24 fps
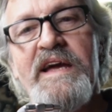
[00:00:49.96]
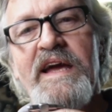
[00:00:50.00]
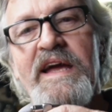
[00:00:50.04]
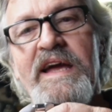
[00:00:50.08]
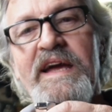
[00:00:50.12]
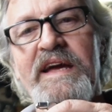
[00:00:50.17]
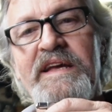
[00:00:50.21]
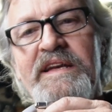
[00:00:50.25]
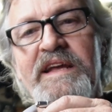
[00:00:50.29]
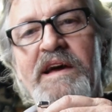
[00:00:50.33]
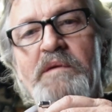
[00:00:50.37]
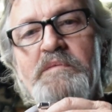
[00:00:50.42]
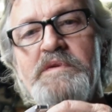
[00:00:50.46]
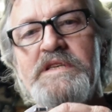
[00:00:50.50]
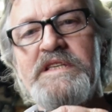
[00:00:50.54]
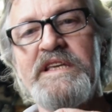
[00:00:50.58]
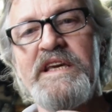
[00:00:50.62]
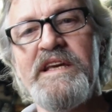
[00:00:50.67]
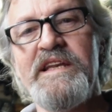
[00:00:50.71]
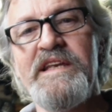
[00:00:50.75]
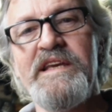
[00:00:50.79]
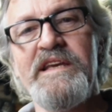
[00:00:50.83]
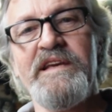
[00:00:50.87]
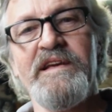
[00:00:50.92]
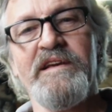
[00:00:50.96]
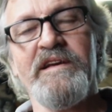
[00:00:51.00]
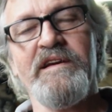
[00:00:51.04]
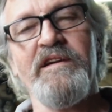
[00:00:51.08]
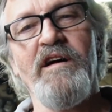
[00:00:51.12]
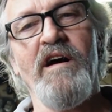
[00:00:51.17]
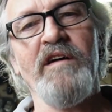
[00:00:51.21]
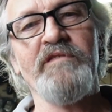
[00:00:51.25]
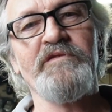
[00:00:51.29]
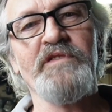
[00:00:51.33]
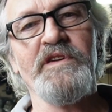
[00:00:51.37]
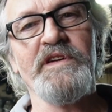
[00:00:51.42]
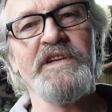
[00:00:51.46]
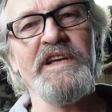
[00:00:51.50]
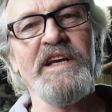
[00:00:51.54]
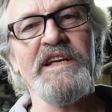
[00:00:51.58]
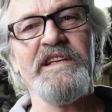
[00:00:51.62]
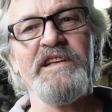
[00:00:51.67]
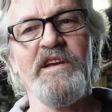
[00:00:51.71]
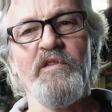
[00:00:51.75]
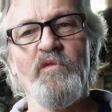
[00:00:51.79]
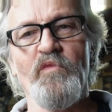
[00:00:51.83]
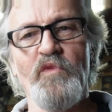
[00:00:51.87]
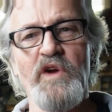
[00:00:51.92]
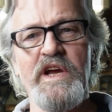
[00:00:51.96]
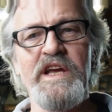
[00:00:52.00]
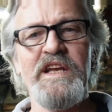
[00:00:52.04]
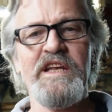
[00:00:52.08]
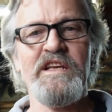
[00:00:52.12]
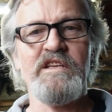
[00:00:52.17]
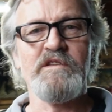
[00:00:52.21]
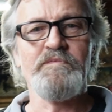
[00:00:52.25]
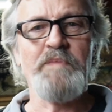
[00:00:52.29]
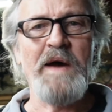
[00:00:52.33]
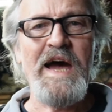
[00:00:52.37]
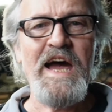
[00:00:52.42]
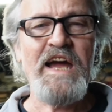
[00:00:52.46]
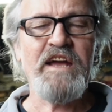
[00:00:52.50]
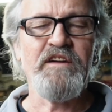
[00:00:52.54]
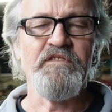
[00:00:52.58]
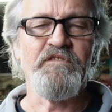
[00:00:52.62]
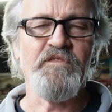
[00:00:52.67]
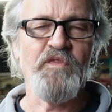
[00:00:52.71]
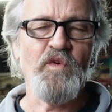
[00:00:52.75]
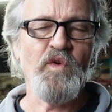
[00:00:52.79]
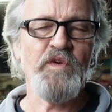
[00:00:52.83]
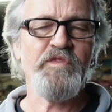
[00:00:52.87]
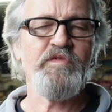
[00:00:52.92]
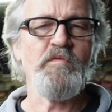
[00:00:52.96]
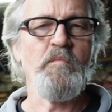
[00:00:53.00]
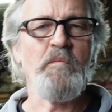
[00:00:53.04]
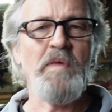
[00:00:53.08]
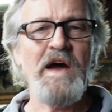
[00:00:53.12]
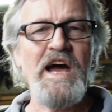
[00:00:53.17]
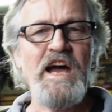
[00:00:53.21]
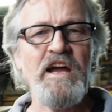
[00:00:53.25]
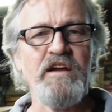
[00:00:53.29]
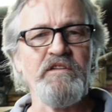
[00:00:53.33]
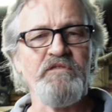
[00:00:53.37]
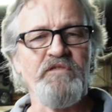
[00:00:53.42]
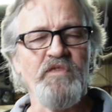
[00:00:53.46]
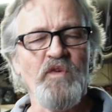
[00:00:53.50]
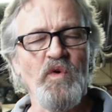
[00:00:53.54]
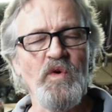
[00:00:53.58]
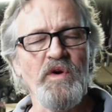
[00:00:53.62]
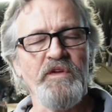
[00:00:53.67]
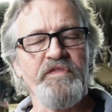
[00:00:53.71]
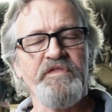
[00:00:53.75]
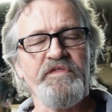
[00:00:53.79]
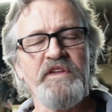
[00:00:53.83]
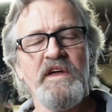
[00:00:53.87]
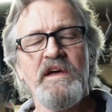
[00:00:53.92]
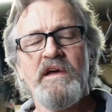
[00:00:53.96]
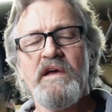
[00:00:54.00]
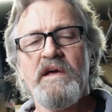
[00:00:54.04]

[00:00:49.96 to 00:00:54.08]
and I was getting contradicting readings back and forth and back and forth.